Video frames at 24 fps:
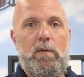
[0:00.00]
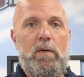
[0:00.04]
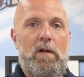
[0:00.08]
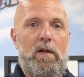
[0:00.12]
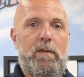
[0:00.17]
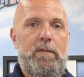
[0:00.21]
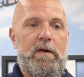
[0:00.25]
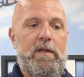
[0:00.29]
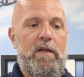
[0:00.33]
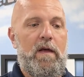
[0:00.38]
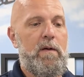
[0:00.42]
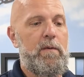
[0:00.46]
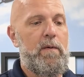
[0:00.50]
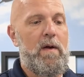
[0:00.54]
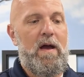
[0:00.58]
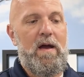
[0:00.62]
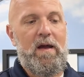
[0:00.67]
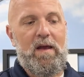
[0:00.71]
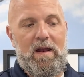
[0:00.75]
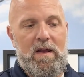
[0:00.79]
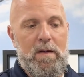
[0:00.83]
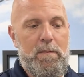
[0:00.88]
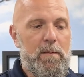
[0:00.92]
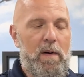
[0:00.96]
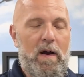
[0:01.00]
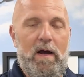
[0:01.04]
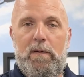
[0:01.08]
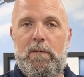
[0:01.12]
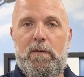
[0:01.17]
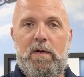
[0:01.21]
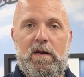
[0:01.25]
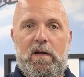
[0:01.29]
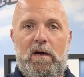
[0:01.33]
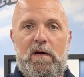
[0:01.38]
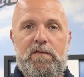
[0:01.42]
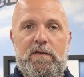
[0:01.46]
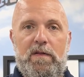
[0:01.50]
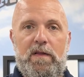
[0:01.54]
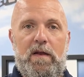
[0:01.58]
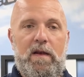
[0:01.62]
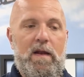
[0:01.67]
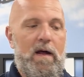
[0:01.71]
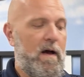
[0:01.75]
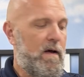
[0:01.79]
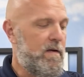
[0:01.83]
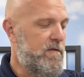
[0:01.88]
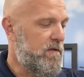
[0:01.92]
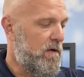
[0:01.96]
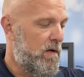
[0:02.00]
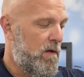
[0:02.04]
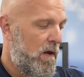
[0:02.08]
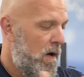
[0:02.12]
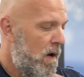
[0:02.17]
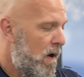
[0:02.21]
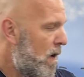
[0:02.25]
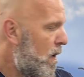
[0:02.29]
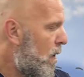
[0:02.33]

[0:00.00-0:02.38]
while I'm on that rag and it might recover that nozzle.